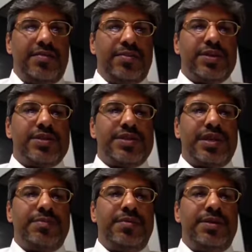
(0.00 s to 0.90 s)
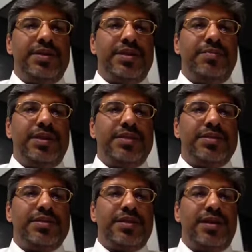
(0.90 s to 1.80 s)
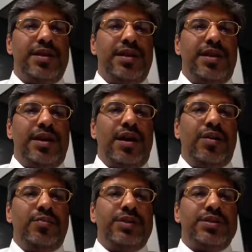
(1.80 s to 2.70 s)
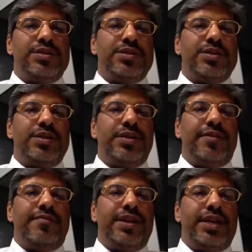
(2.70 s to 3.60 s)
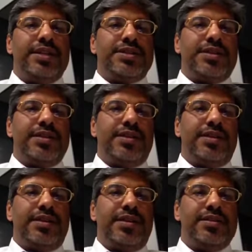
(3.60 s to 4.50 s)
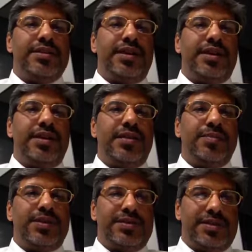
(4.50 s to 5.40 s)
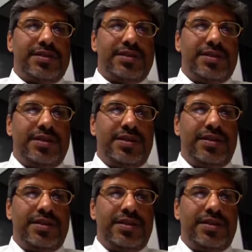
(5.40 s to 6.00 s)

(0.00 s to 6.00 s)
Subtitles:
Process capability means how much variation is there in the process